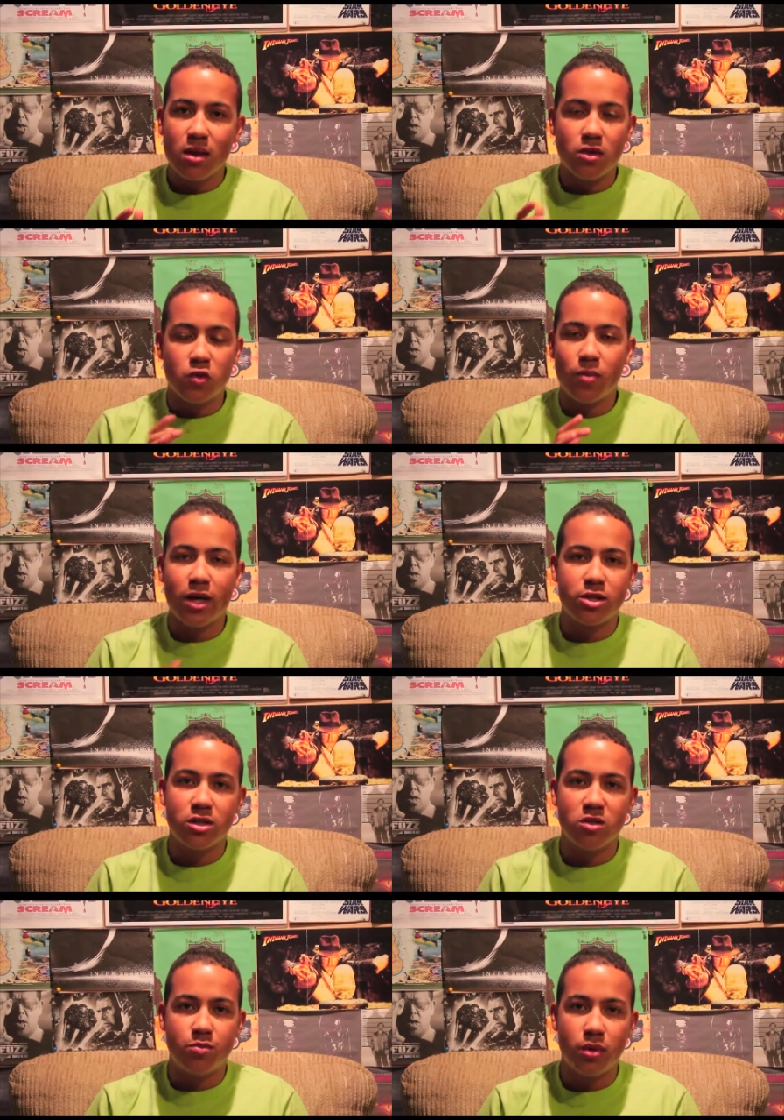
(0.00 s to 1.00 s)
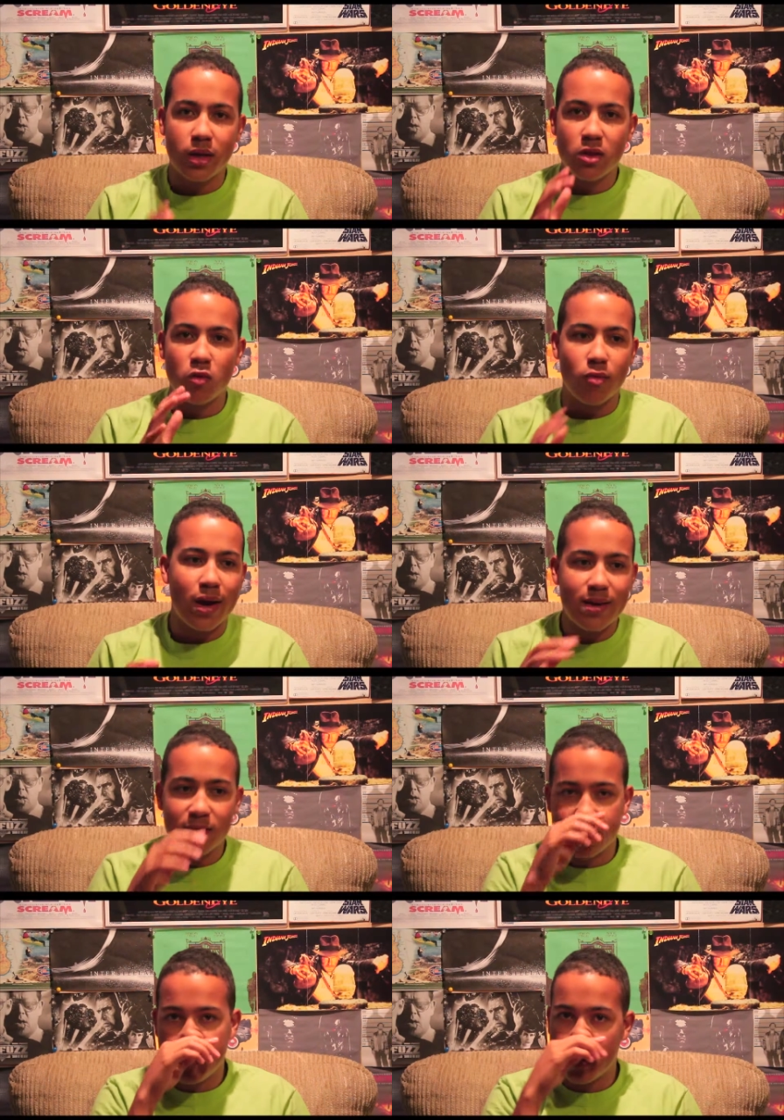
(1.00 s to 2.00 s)
The direction is brilliant. The writing
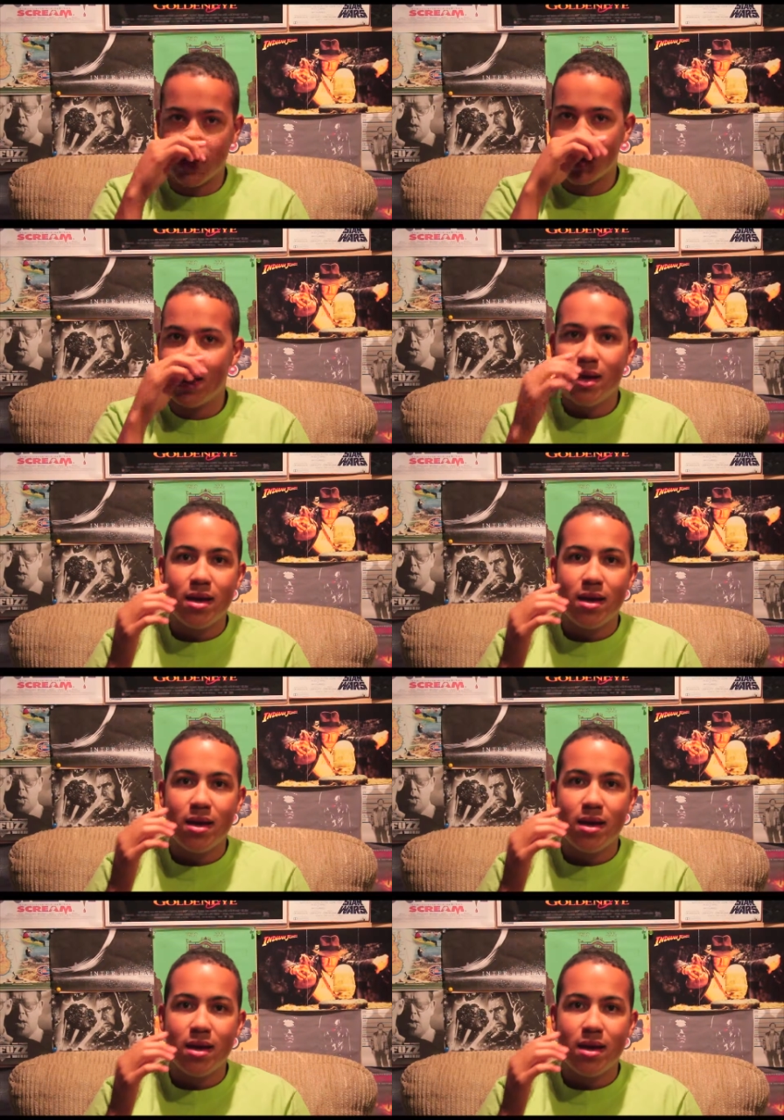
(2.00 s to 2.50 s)
is brilliant.